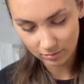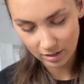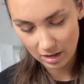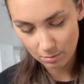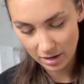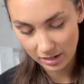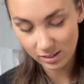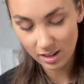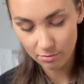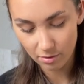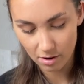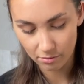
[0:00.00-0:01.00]
How many?
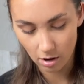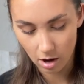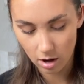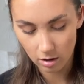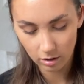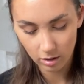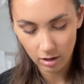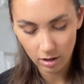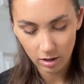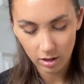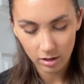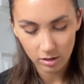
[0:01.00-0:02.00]
Seven I've got.
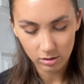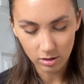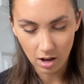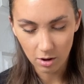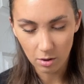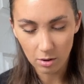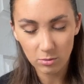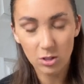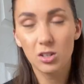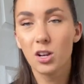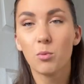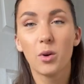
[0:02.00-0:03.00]
So I'm
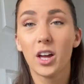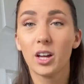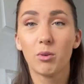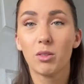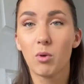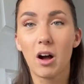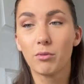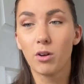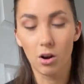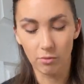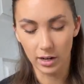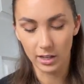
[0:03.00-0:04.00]
just going to work with what I've
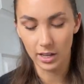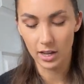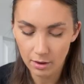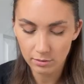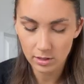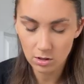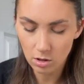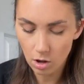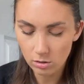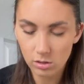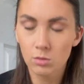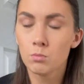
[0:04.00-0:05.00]
got, really. I've still
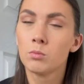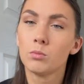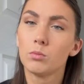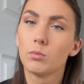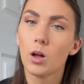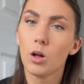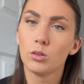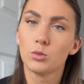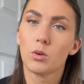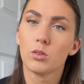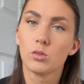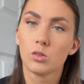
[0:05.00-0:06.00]
got some old
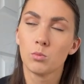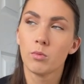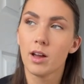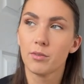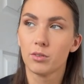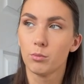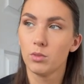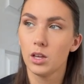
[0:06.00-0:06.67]
ones somewhere from